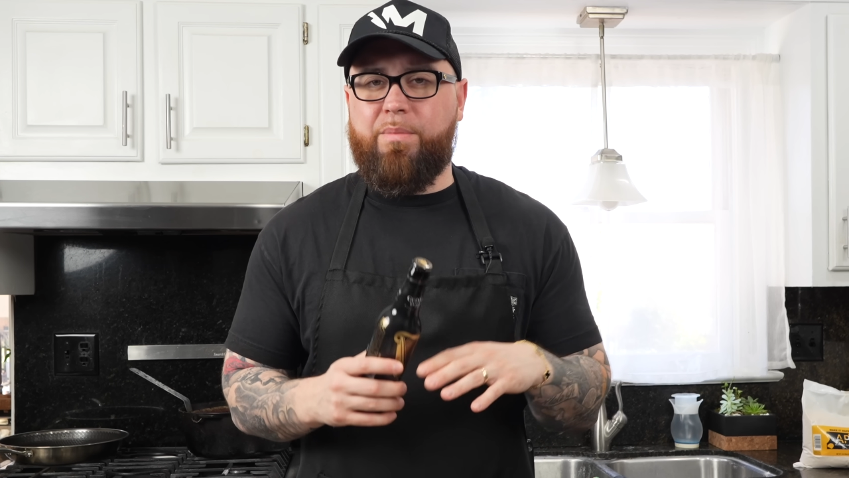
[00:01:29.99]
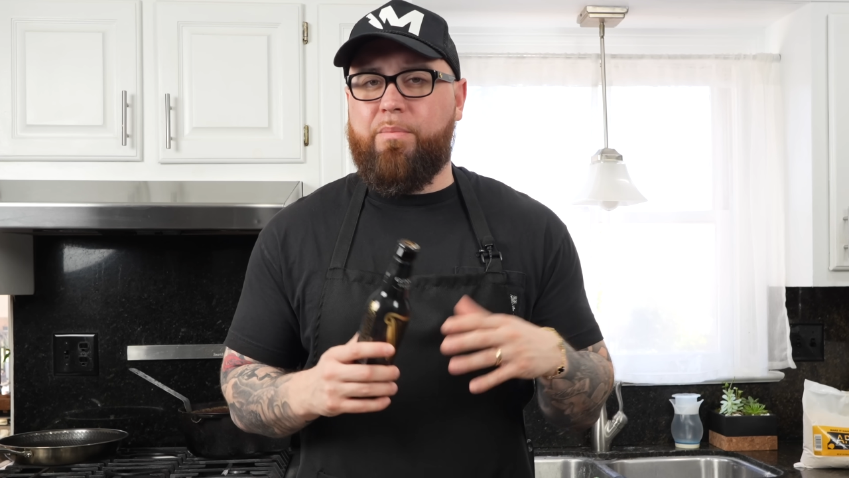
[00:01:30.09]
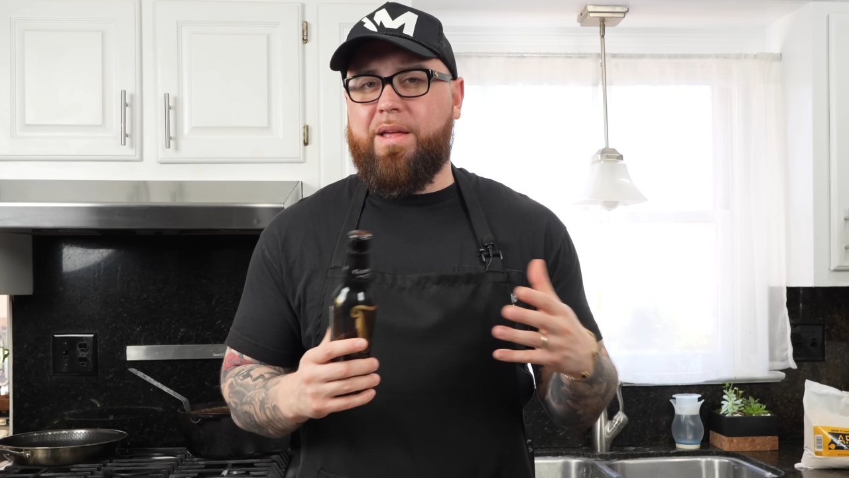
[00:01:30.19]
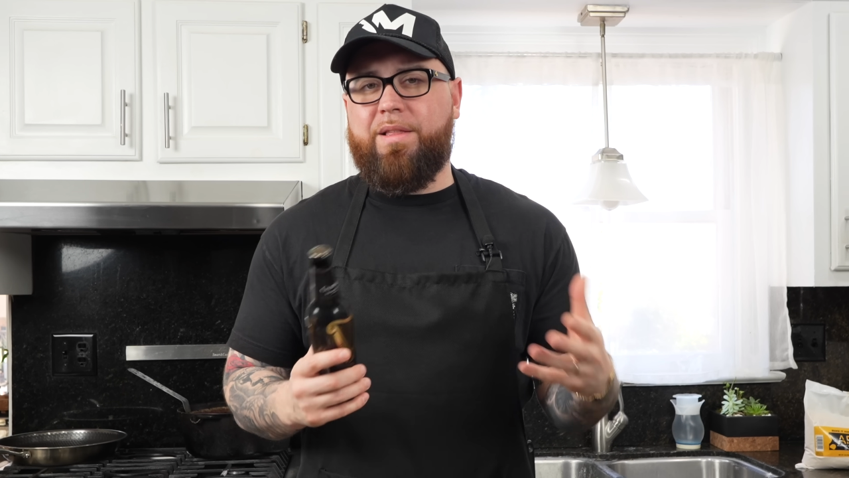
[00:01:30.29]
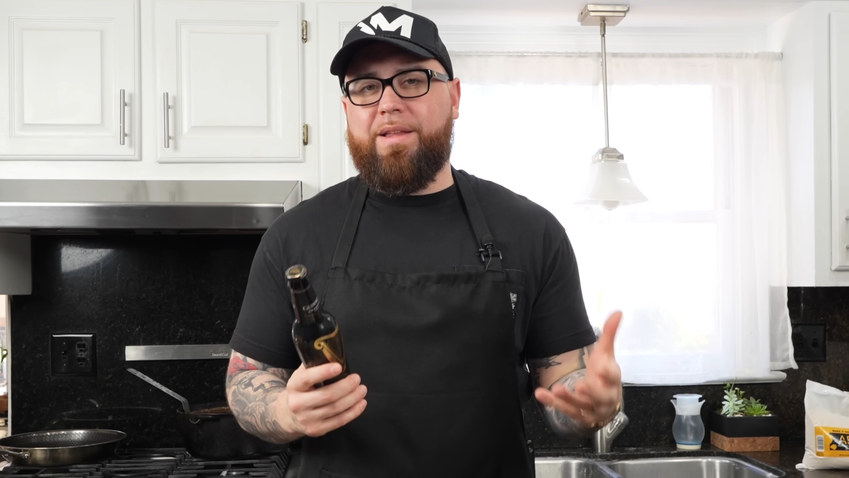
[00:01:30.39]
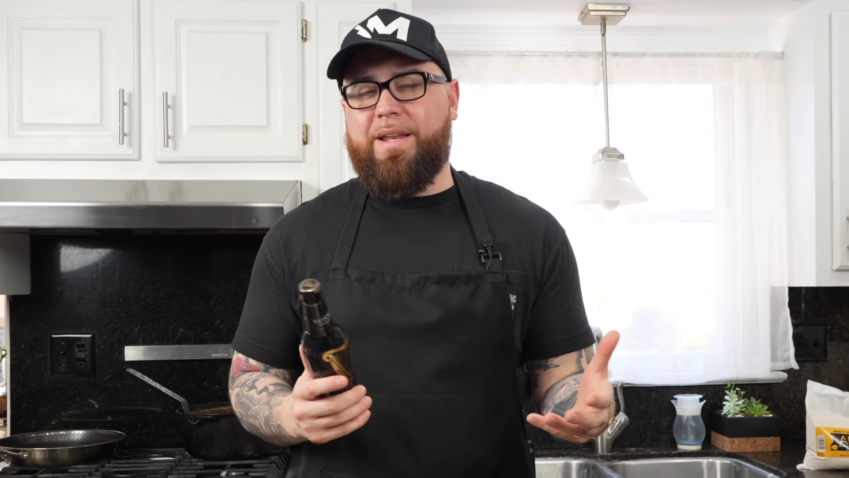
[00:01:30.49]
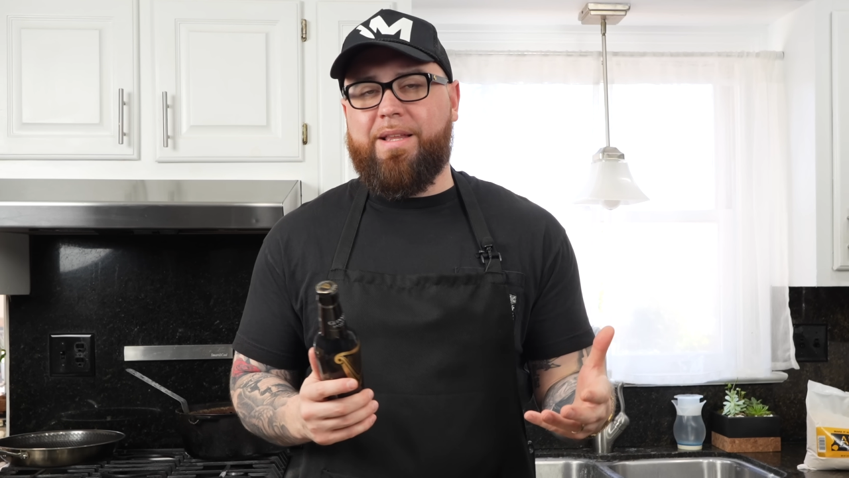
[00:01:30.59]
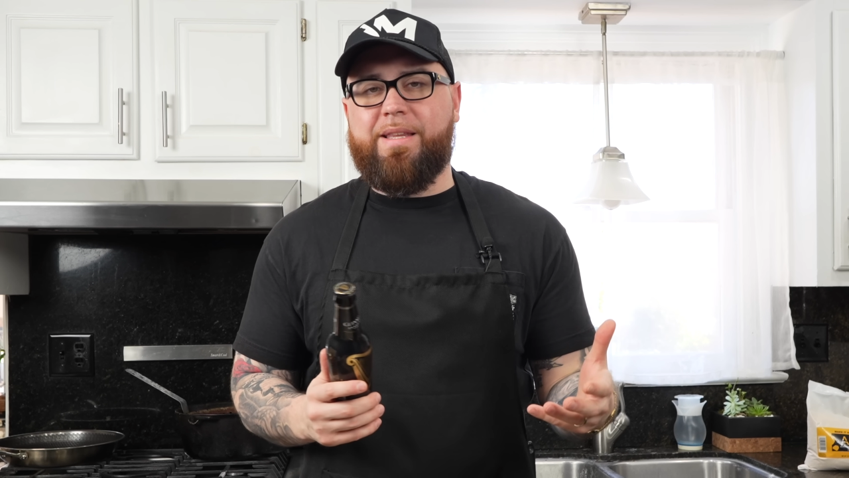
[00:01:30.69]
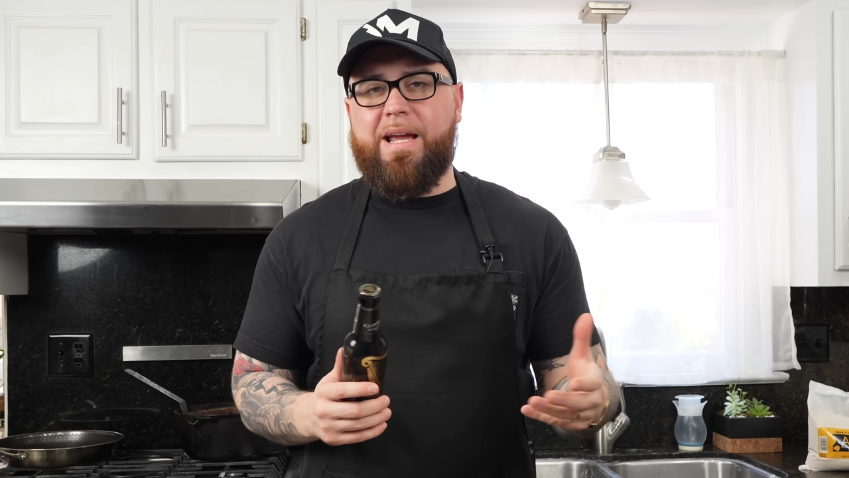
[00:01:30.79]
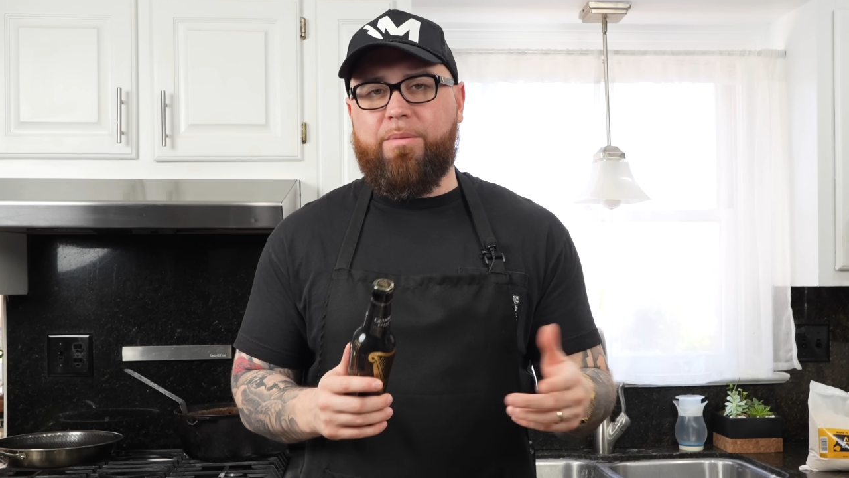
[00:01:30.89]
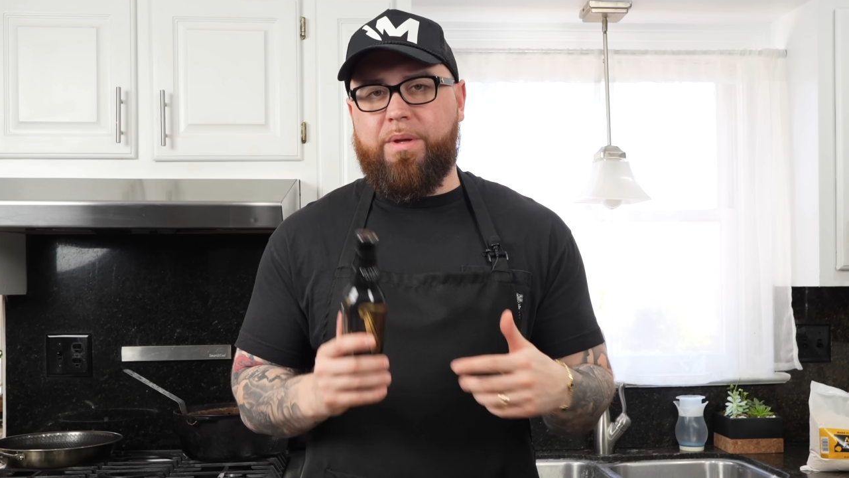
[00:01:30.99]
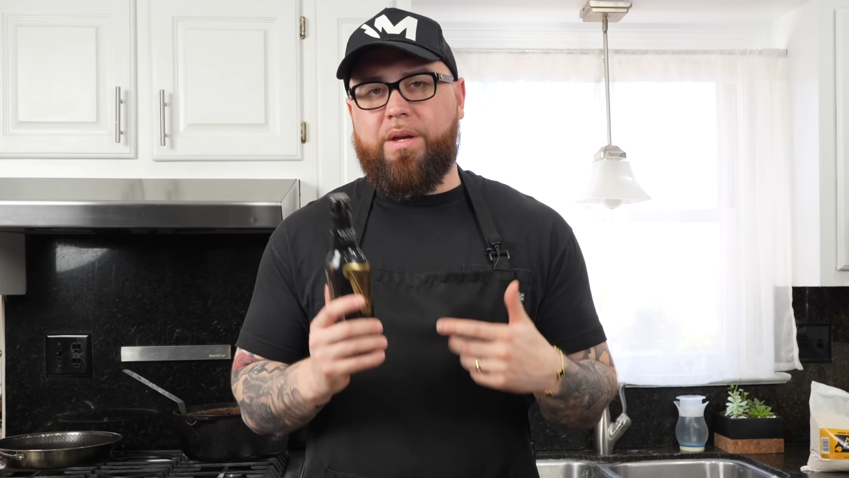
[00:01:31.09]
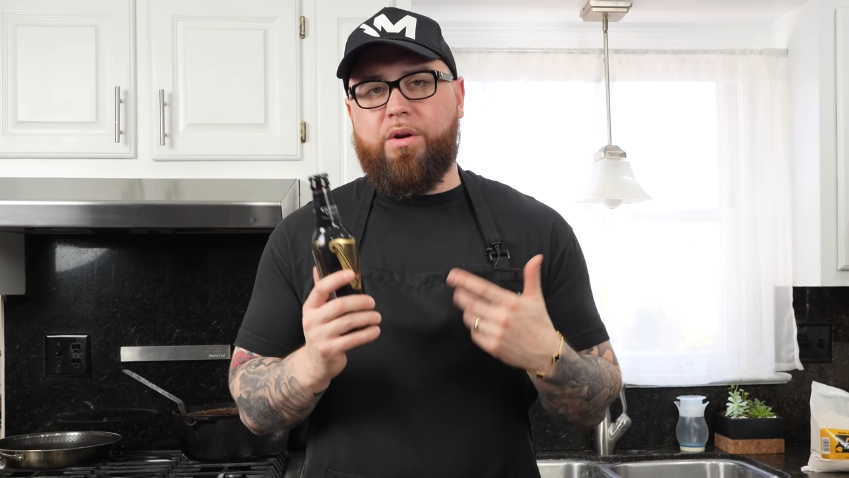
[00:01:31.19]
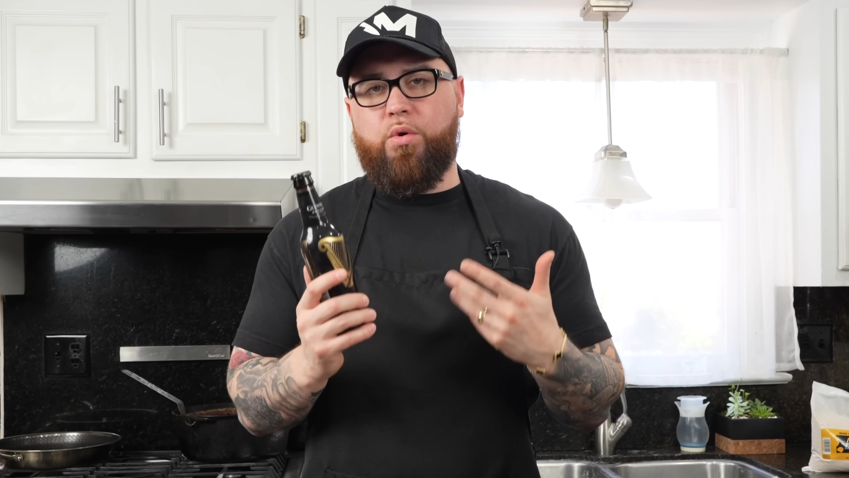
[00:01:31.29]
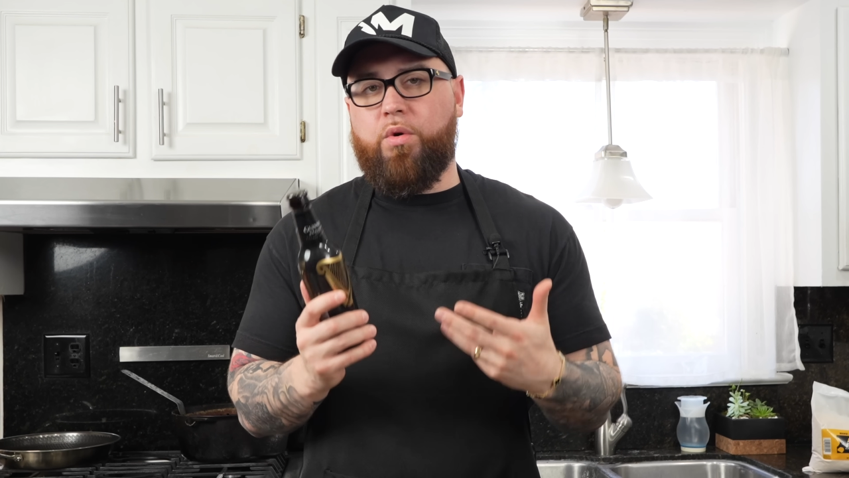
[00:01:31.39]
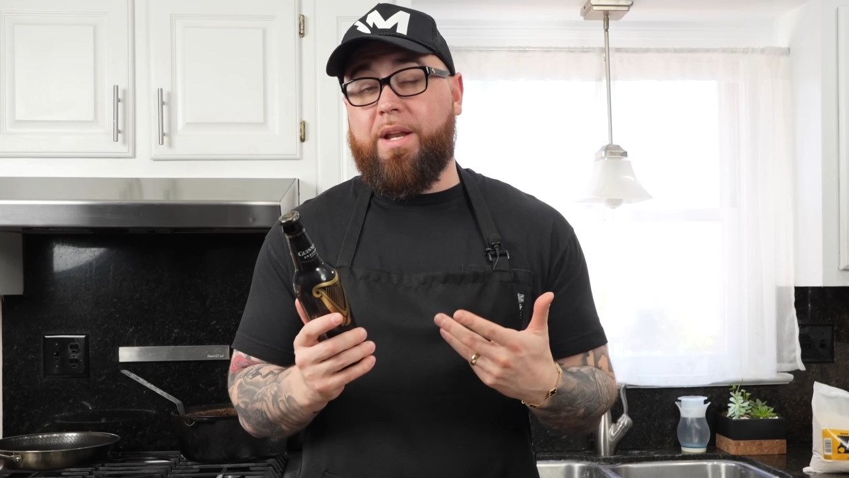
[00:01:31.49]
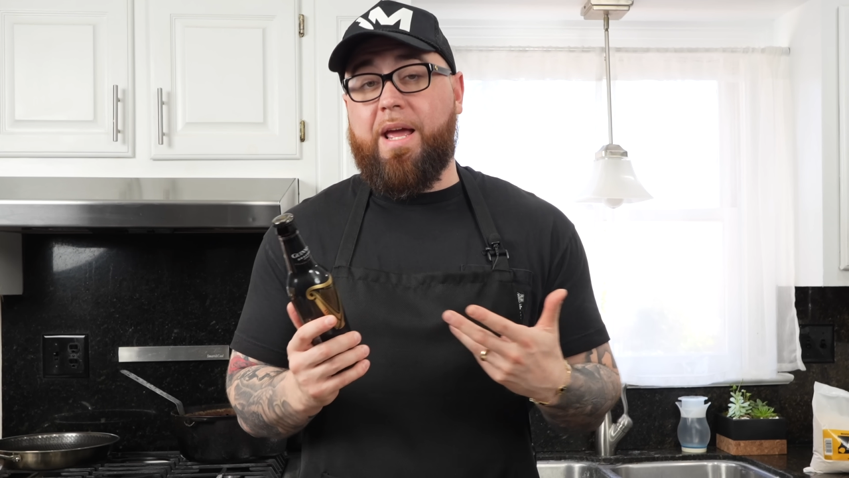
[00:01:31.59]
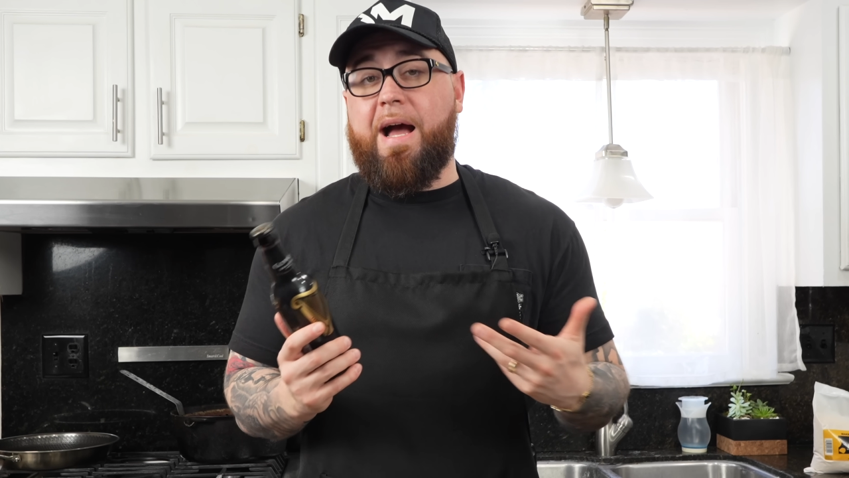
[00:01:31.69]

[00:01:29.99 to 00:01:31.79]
but basically any light beer or any